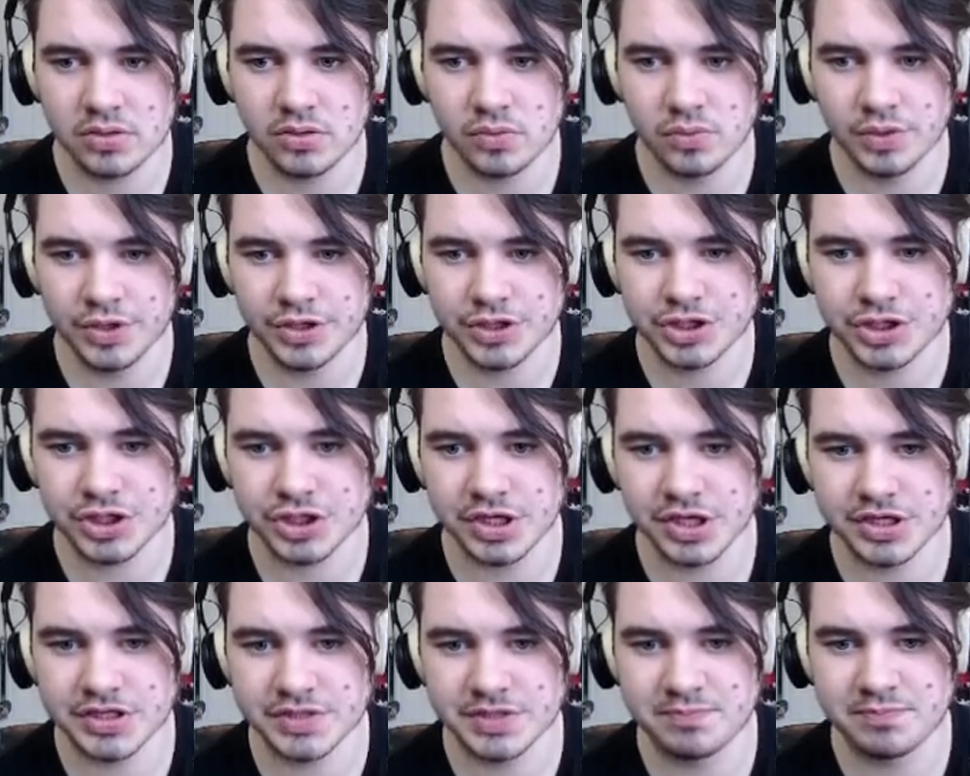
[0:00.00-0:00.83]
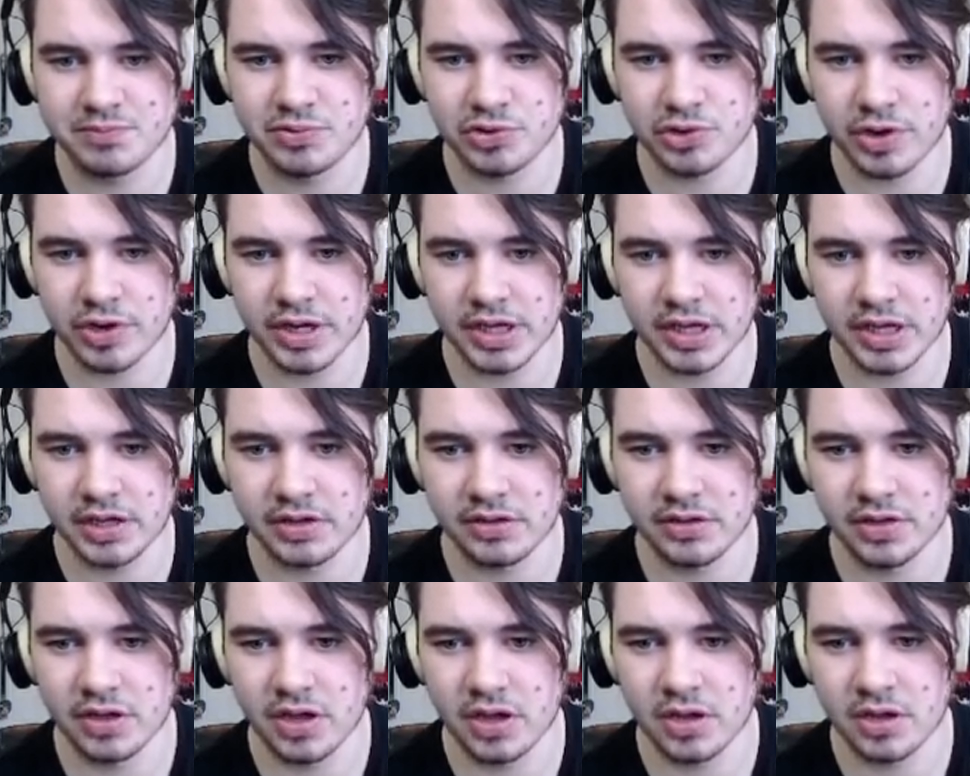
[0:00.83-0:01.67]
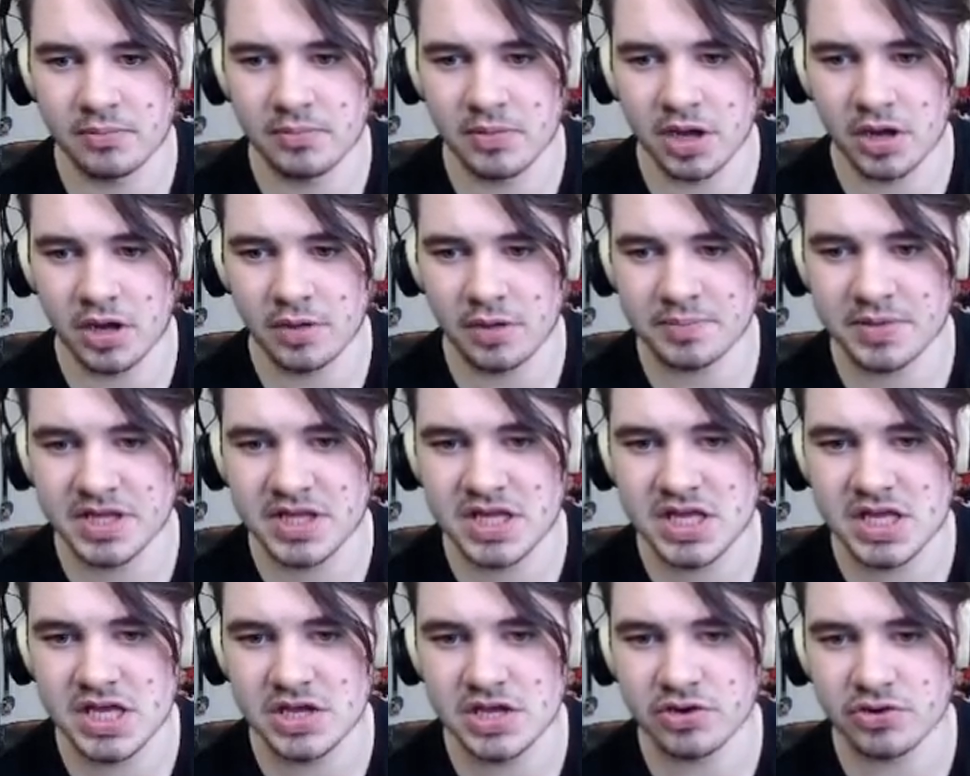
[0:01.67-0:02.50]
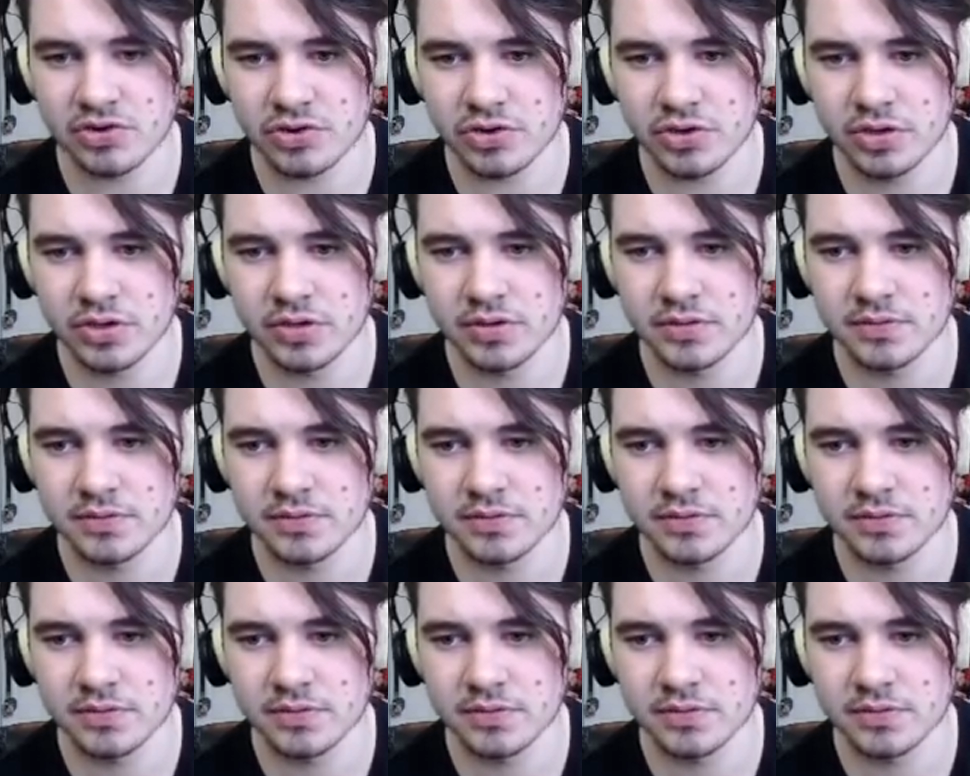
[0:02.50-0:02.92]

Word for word: which is bringing them up here.